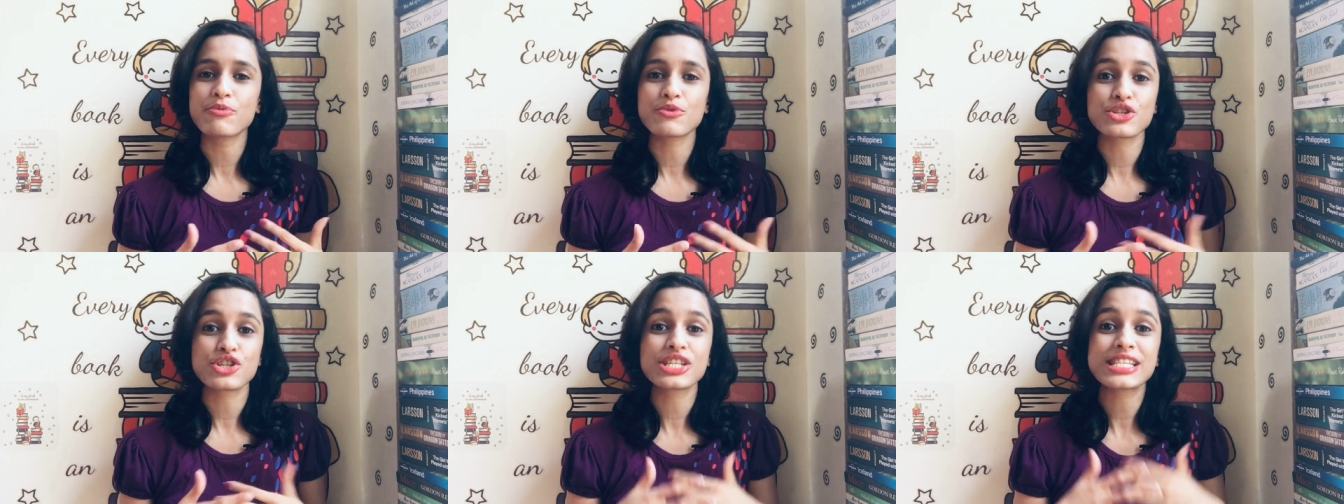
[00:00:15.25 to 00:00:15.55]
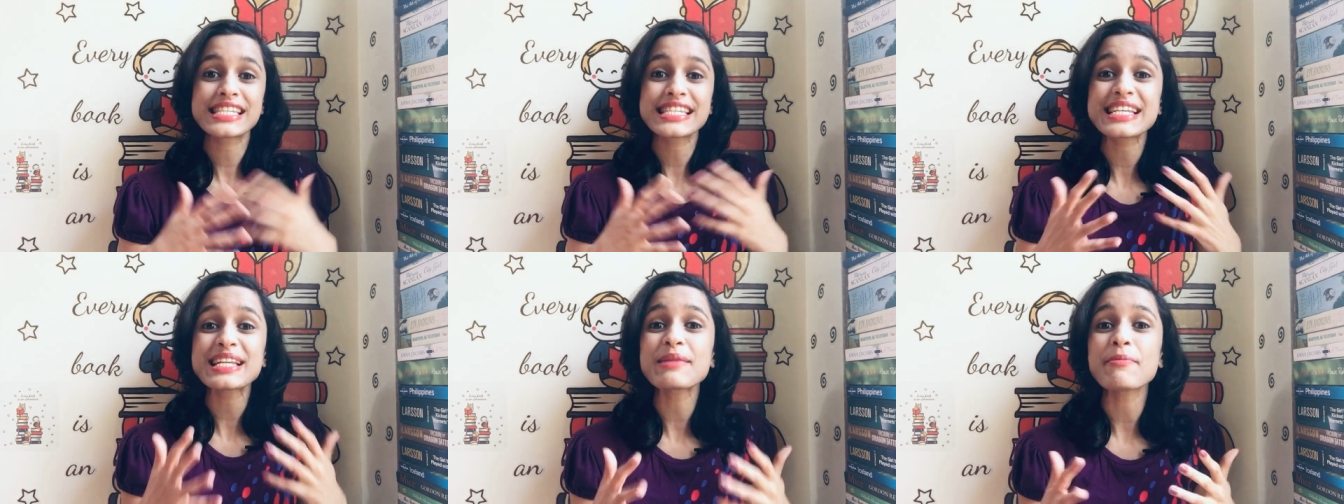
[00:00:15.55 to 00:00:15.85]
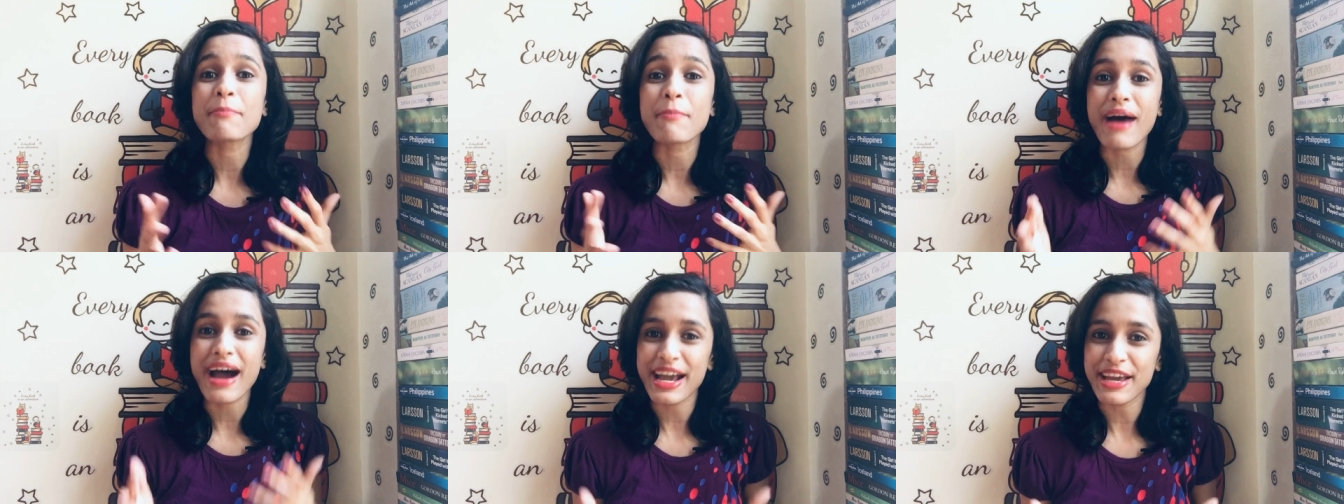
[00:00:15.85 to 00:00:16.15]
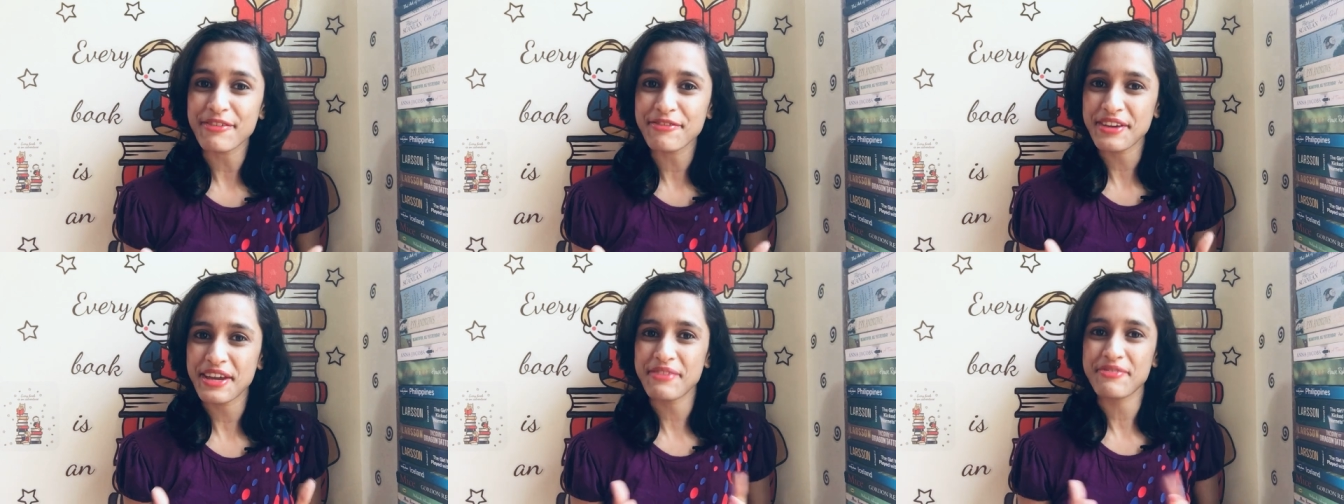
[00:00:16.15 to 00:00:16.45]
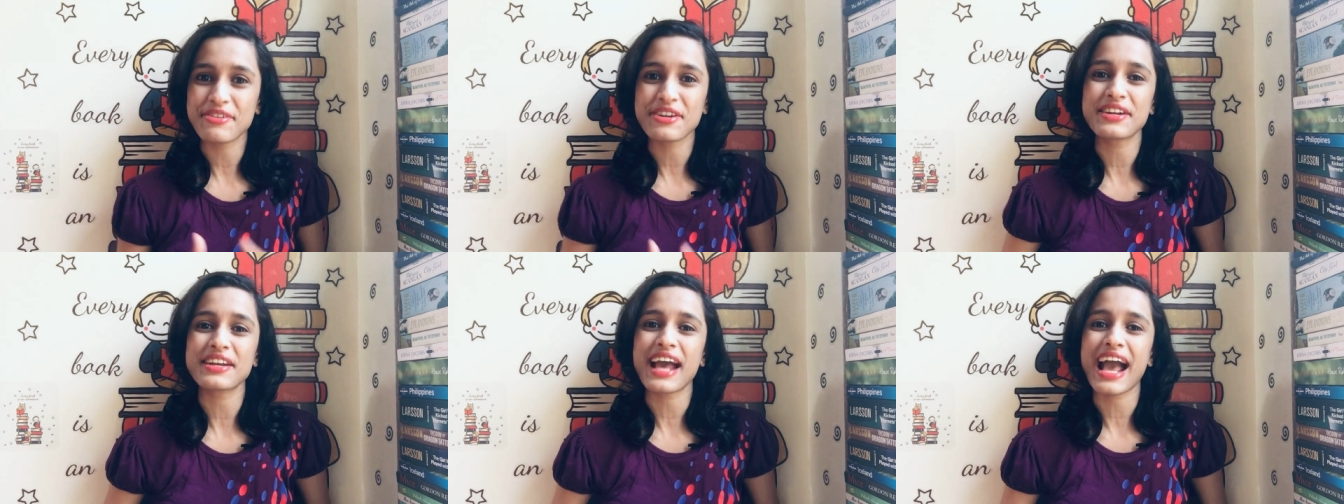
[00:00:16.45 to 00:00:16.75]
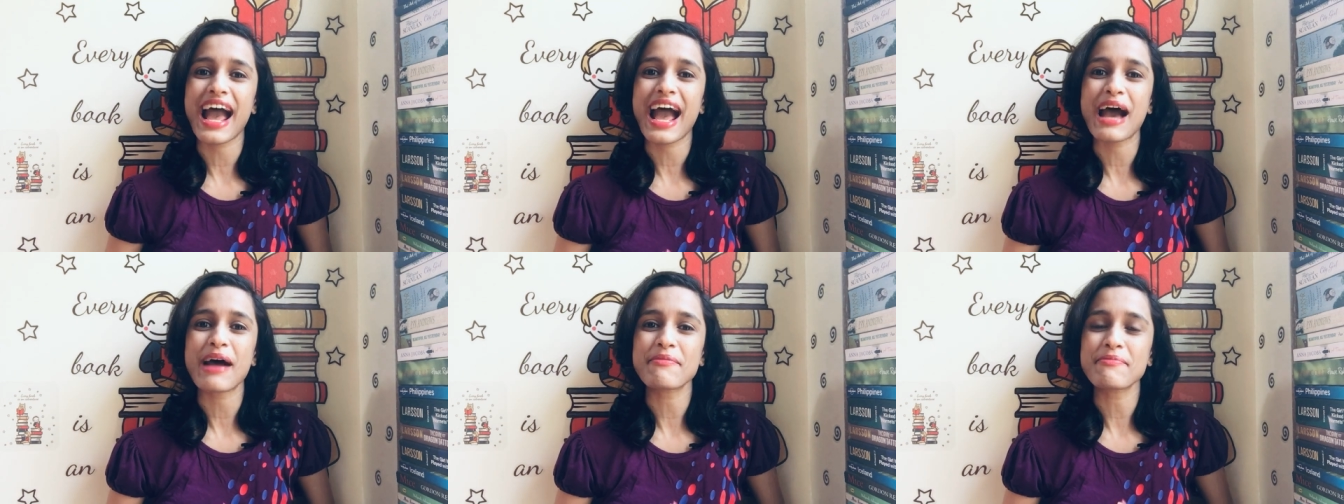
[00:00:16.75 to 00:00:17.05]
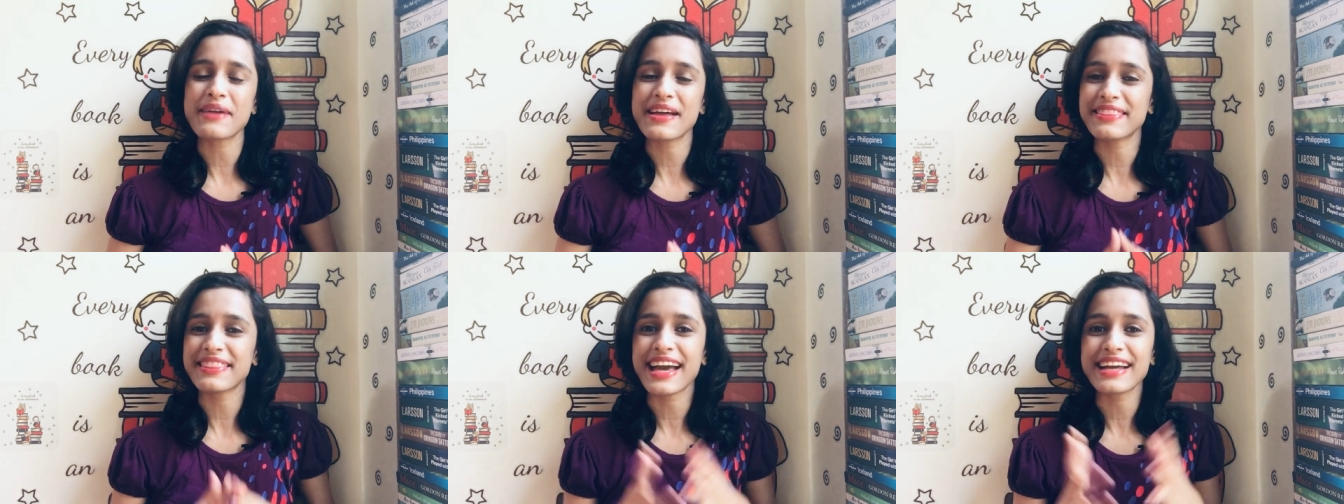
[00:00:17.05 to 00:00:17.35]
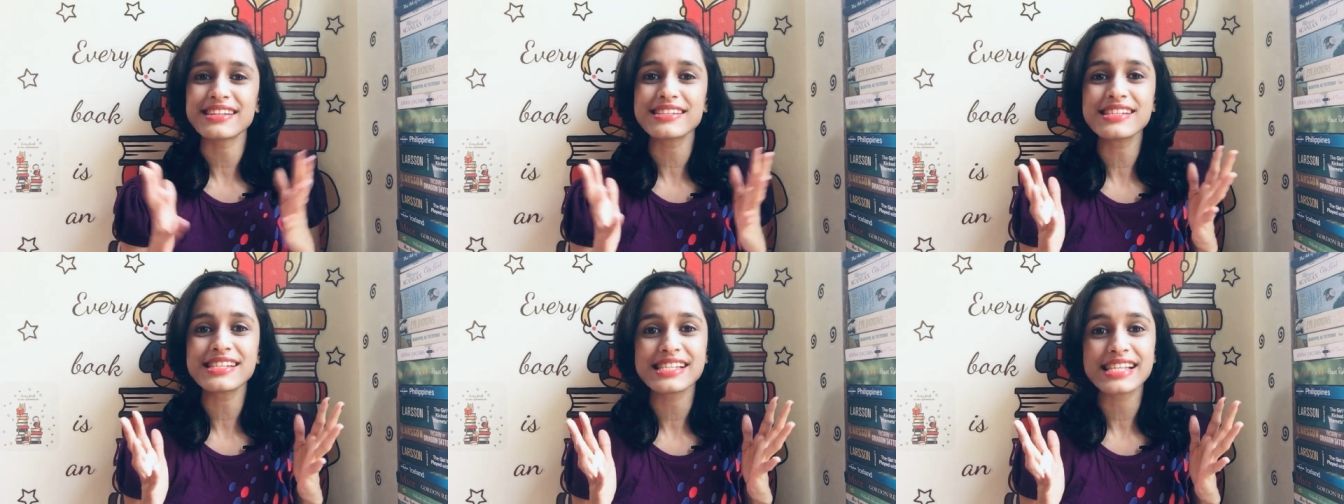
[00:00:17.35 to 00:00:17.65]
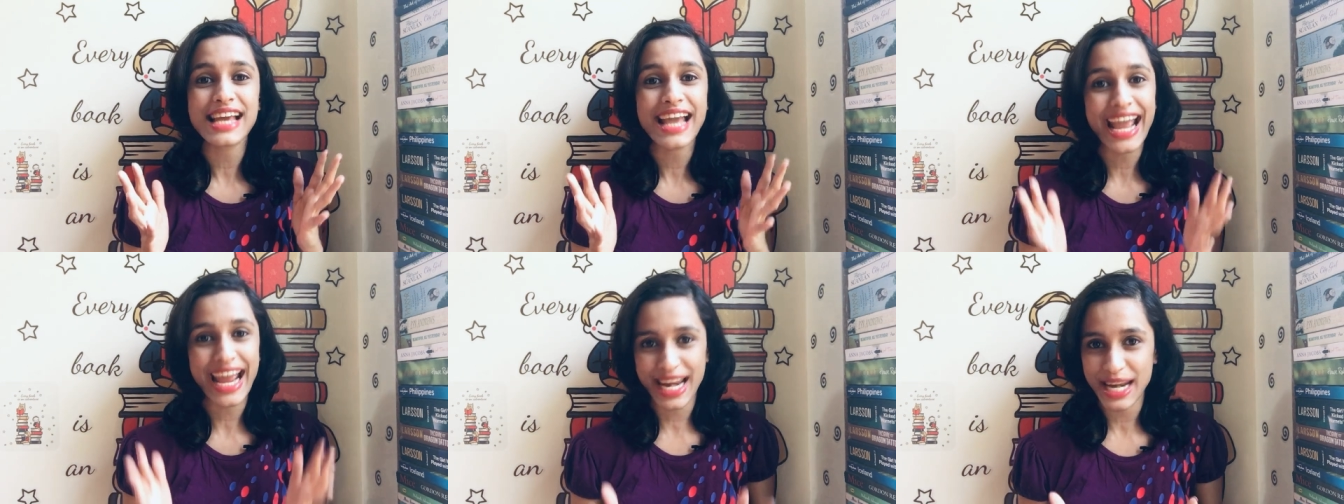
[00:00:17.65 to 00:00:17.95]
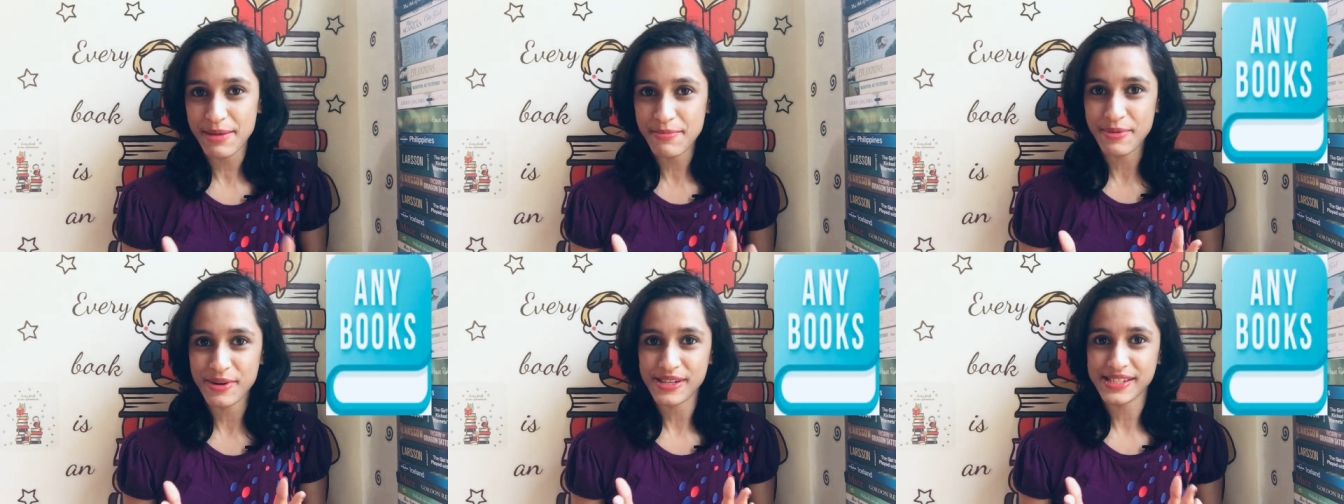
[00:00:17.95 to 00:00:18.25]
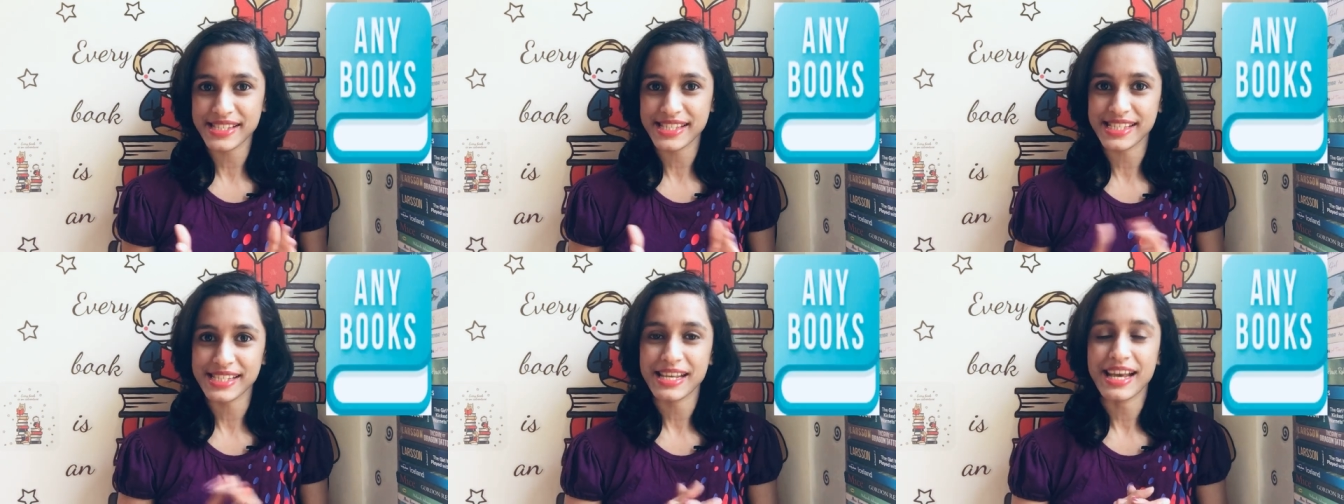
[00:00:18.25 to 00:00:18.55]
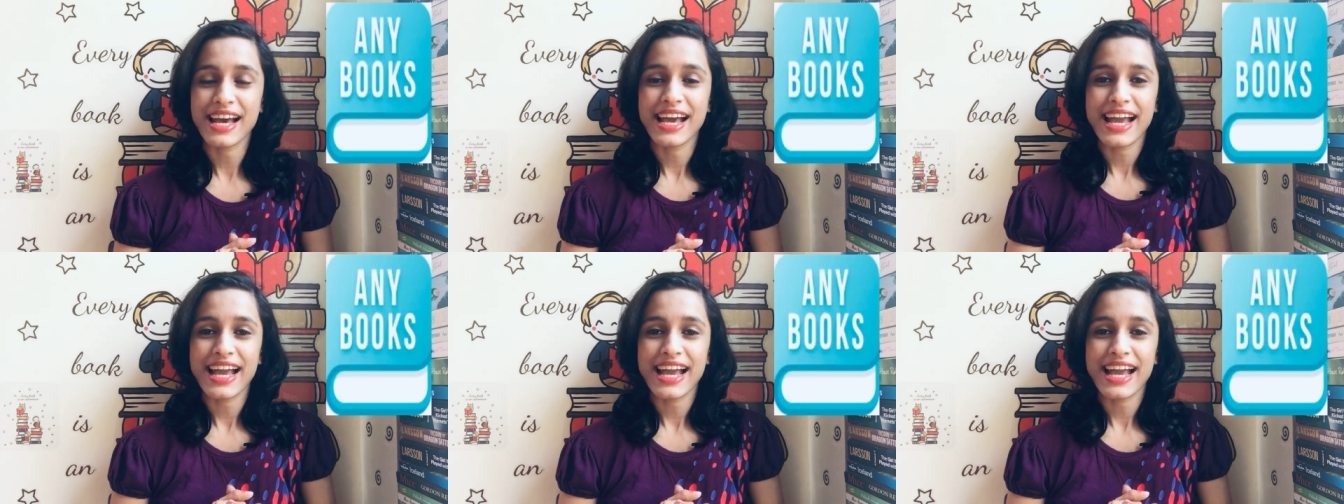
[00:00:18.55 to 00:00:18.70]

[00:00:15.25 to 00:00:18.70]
which is still my favorite app, and that is AnyBooks.